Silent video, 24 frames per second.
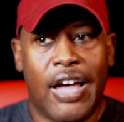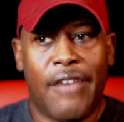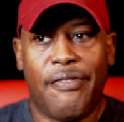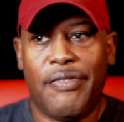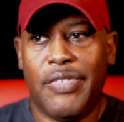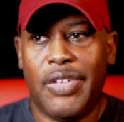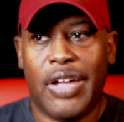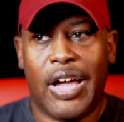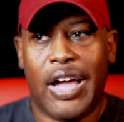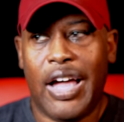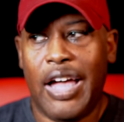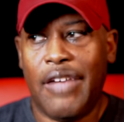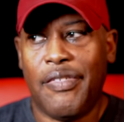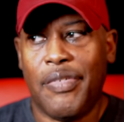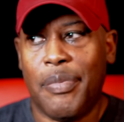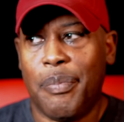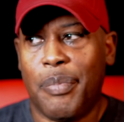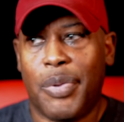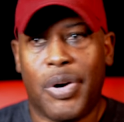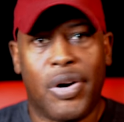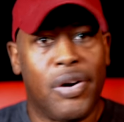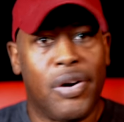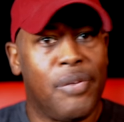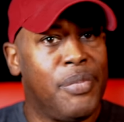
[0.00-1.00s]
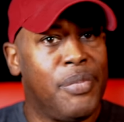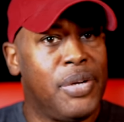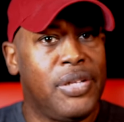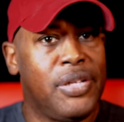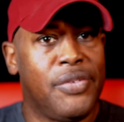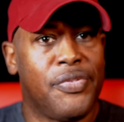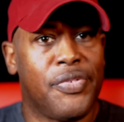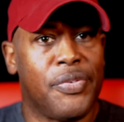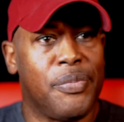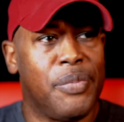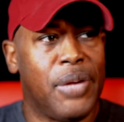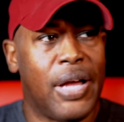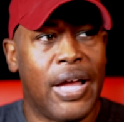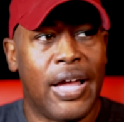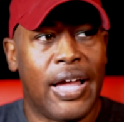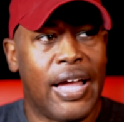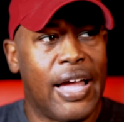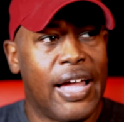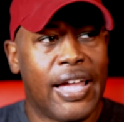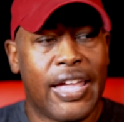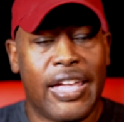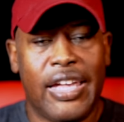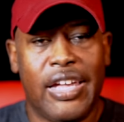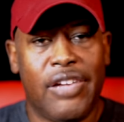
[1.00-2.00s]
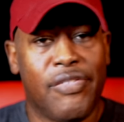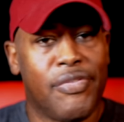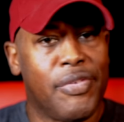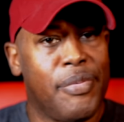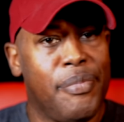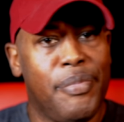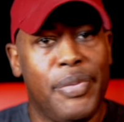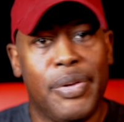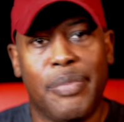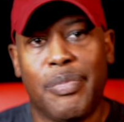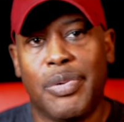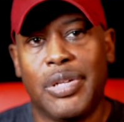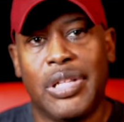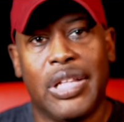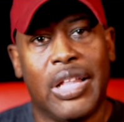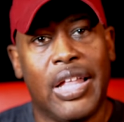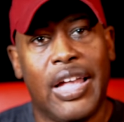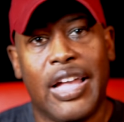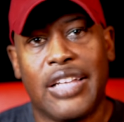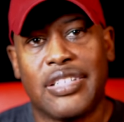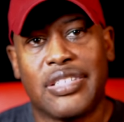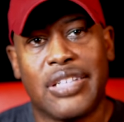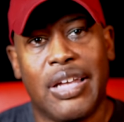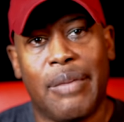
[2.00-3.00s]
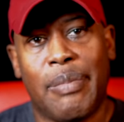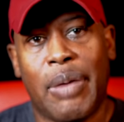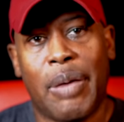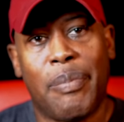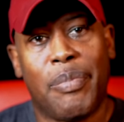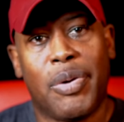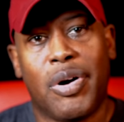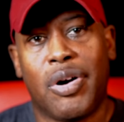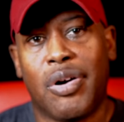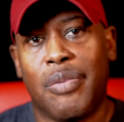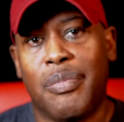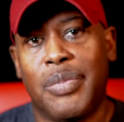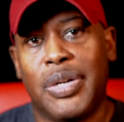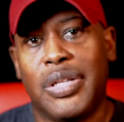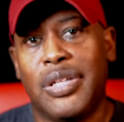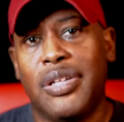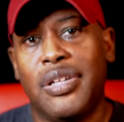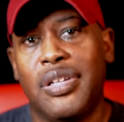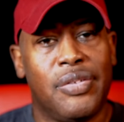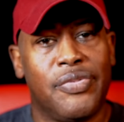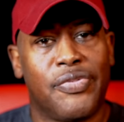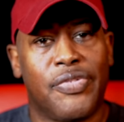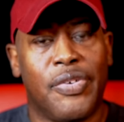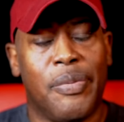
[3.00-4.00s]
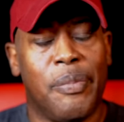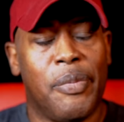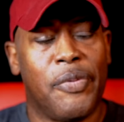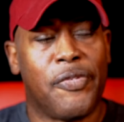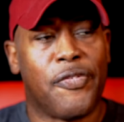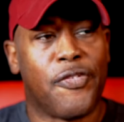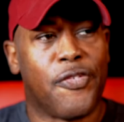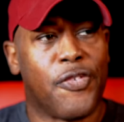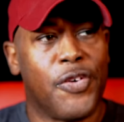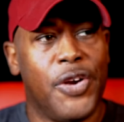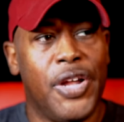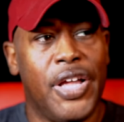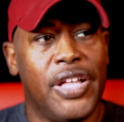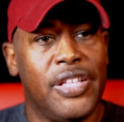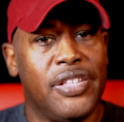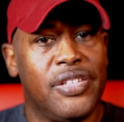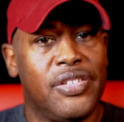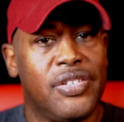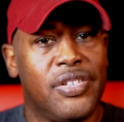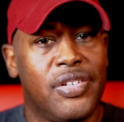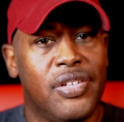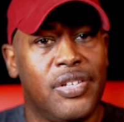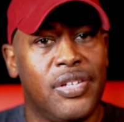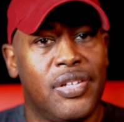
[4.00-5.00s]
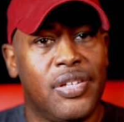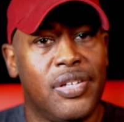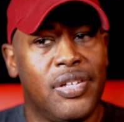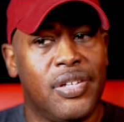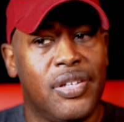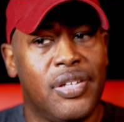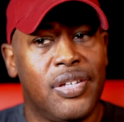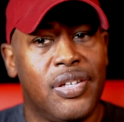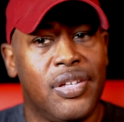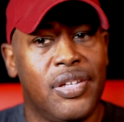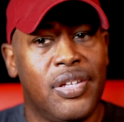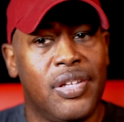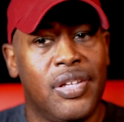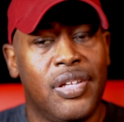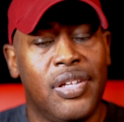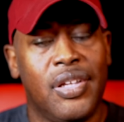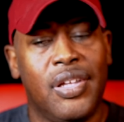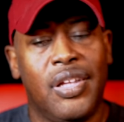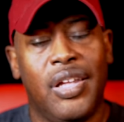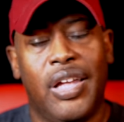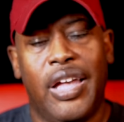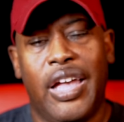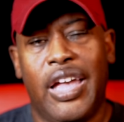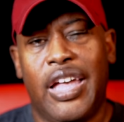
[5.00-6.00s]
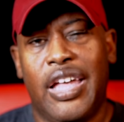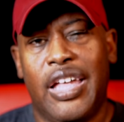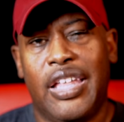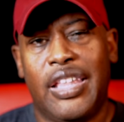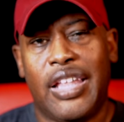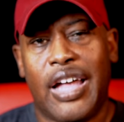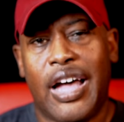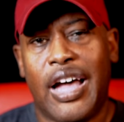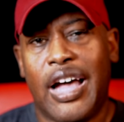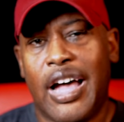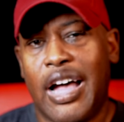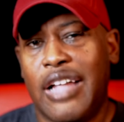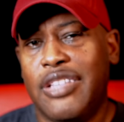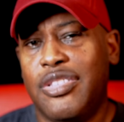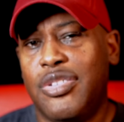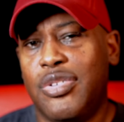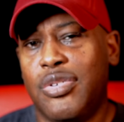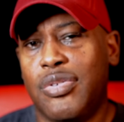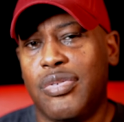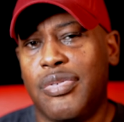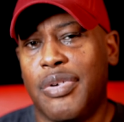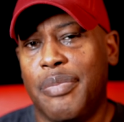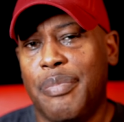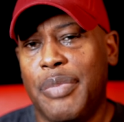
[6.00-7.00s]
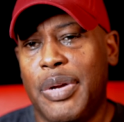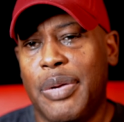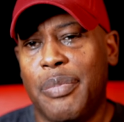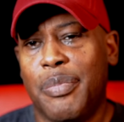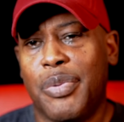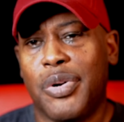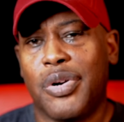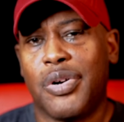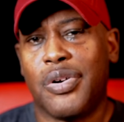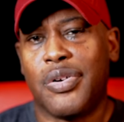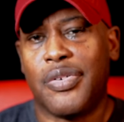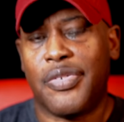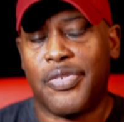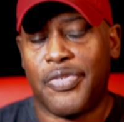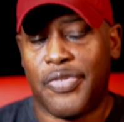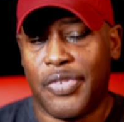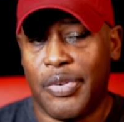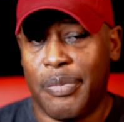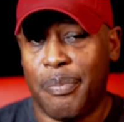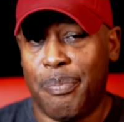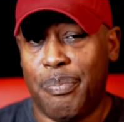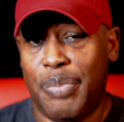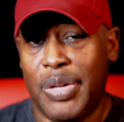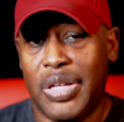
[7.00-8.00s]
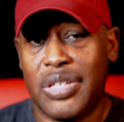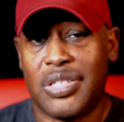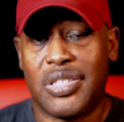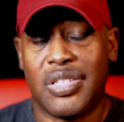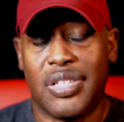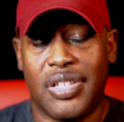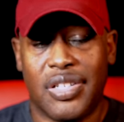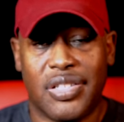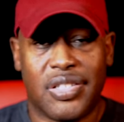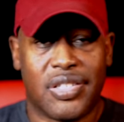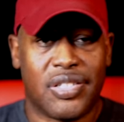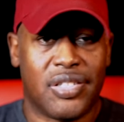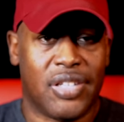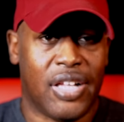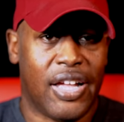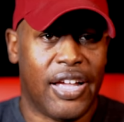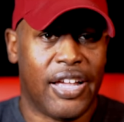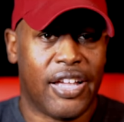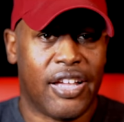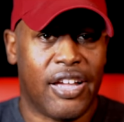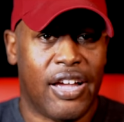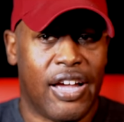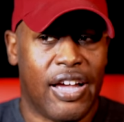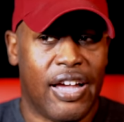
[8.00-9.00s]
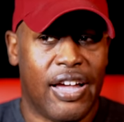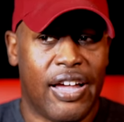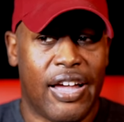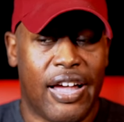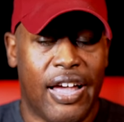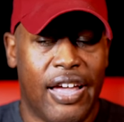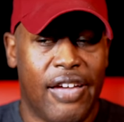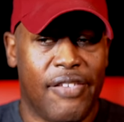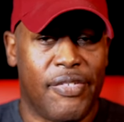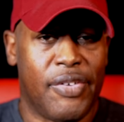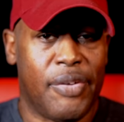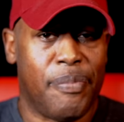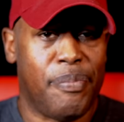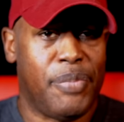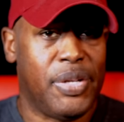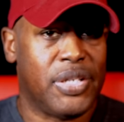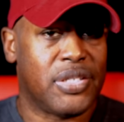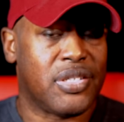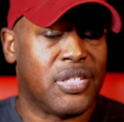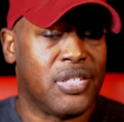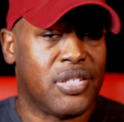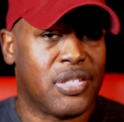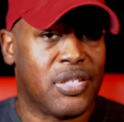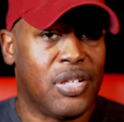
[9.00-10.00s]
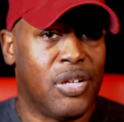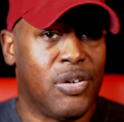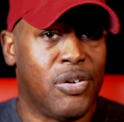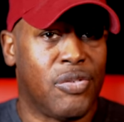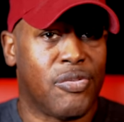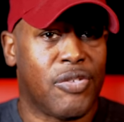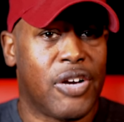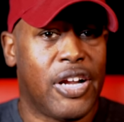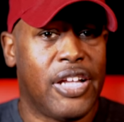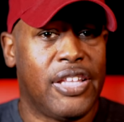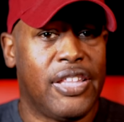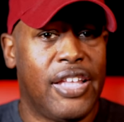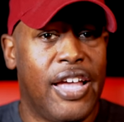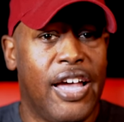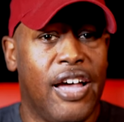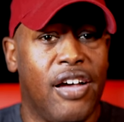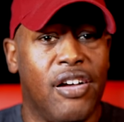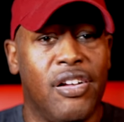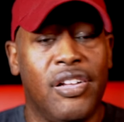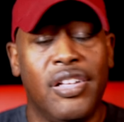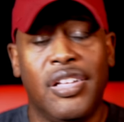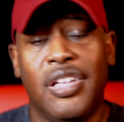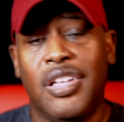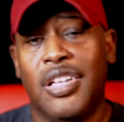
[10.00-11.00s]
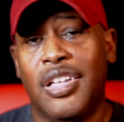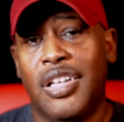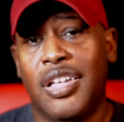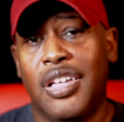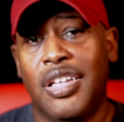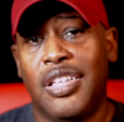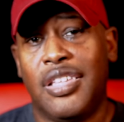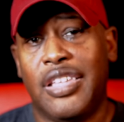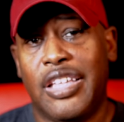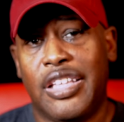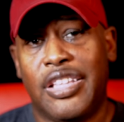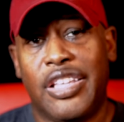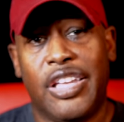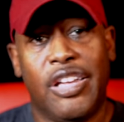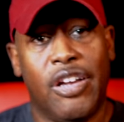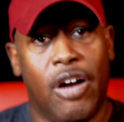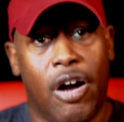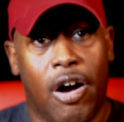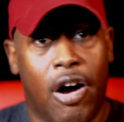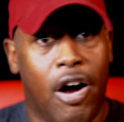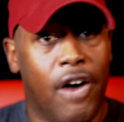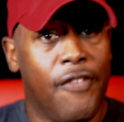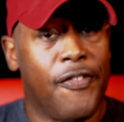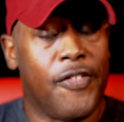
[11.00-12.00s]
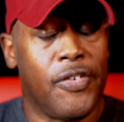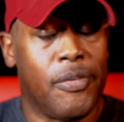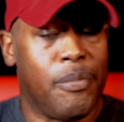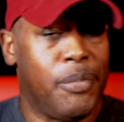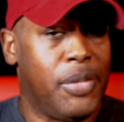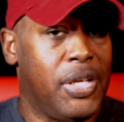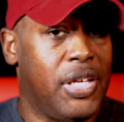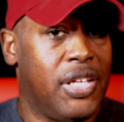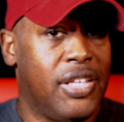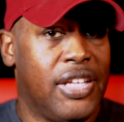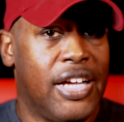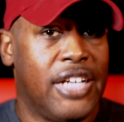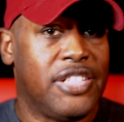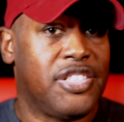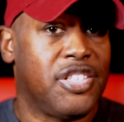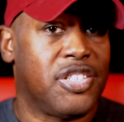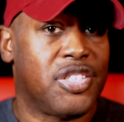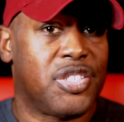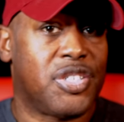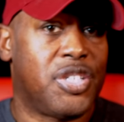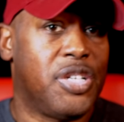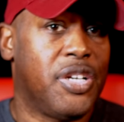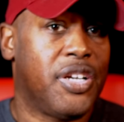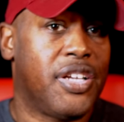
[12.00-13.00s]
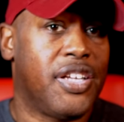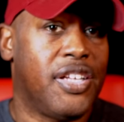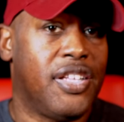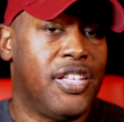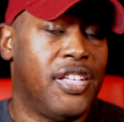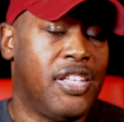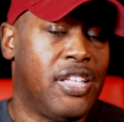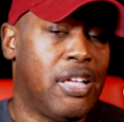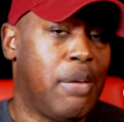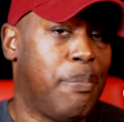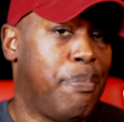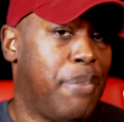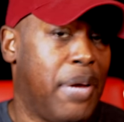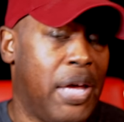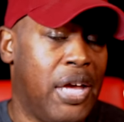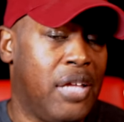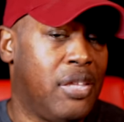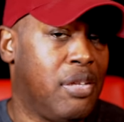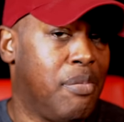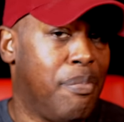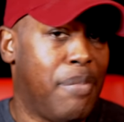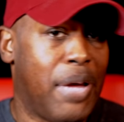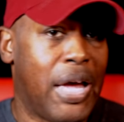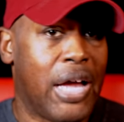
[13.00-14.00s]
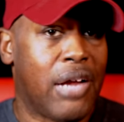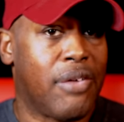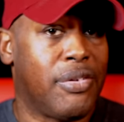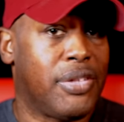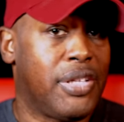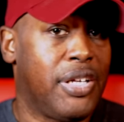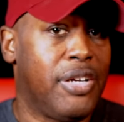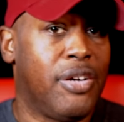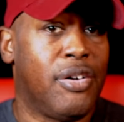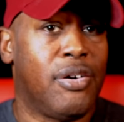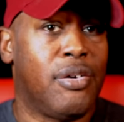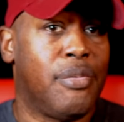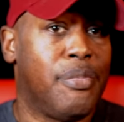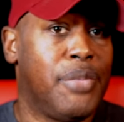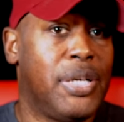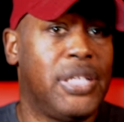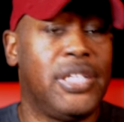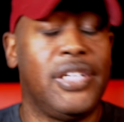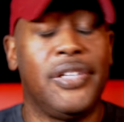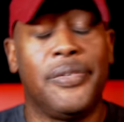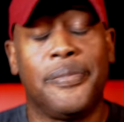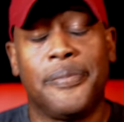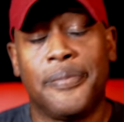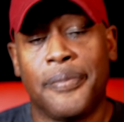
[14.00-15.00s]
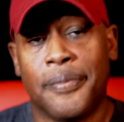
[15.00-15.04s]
I haven't borrowed money from, I can't remember the last time I borrowed money from a friend. And I do remember from business, like I have a business loan right now that they offered me, and I just took it, and I'm paying them back with their own money.